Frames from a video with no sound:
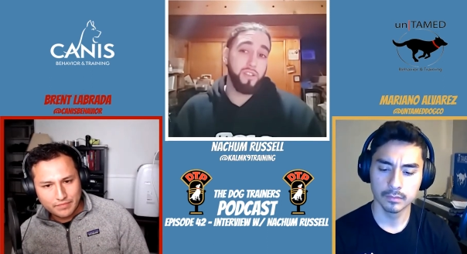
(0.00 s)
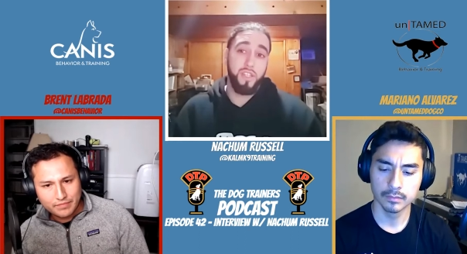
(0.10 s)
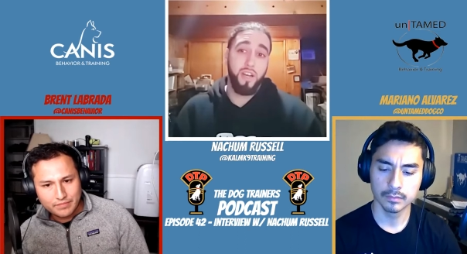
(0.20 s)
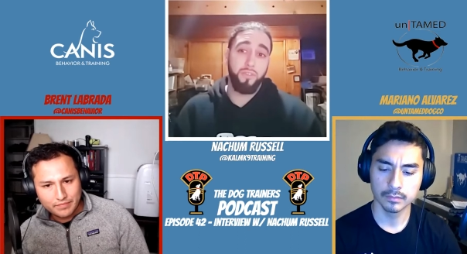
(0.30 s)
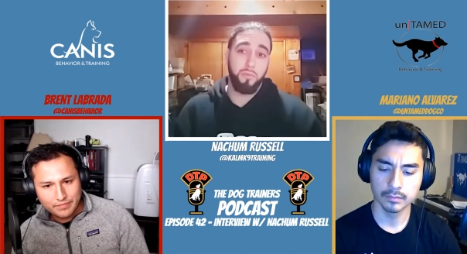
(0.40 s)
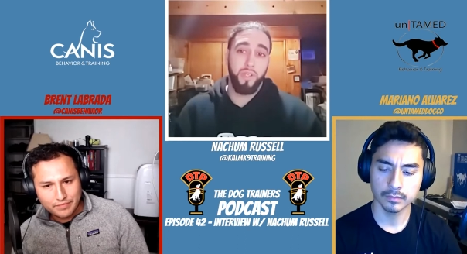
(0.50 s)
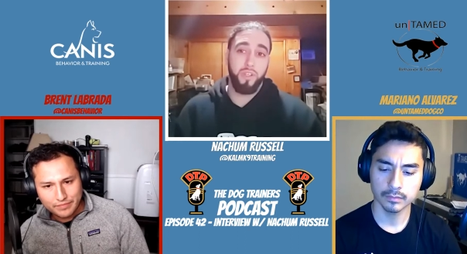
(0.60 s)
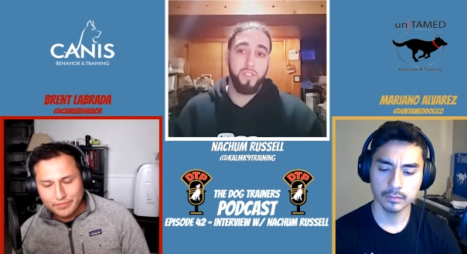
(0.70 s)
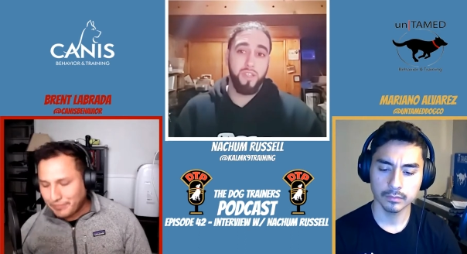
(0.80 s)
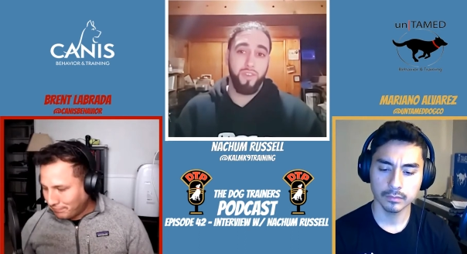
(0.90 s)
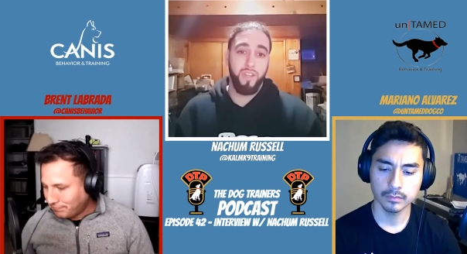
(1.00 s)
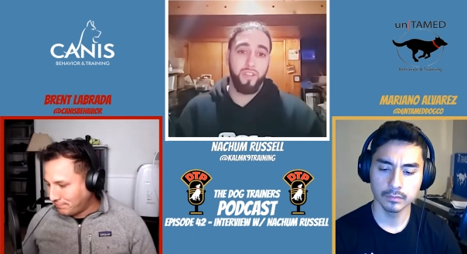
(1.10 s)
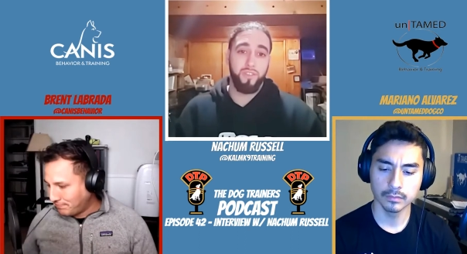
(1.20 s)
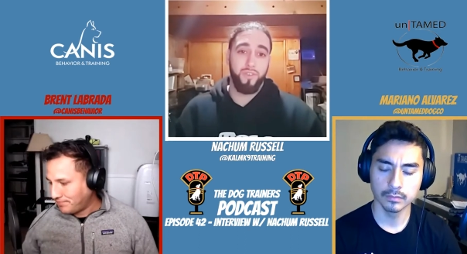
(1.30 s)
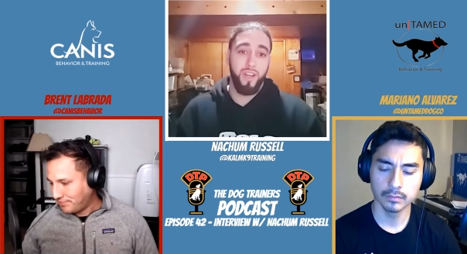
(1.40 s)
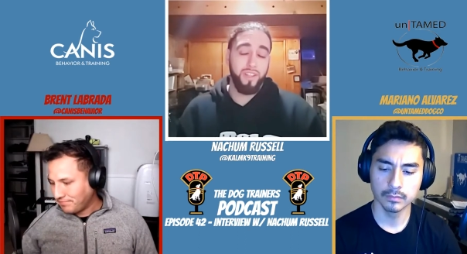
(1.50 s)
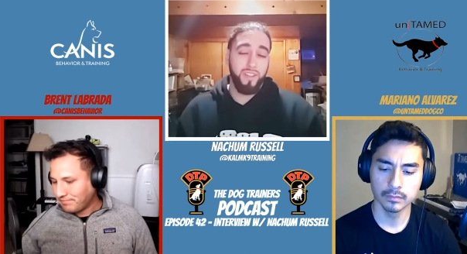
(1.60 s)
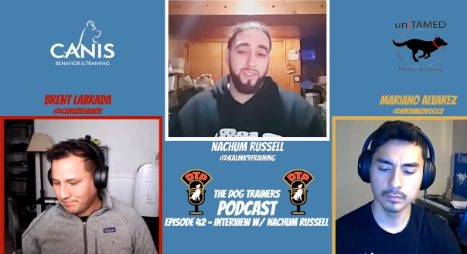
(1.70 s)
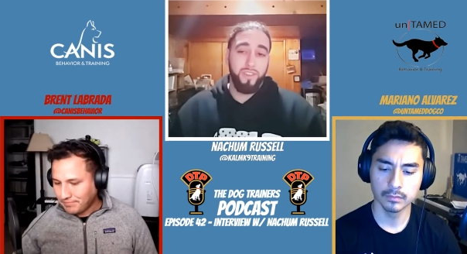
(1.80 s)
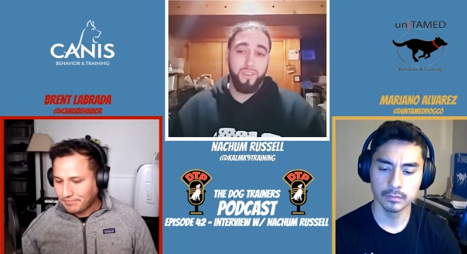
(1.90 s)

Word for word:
Speaker 1: suffer because of it, mm-hmm. right? Mm-hmm.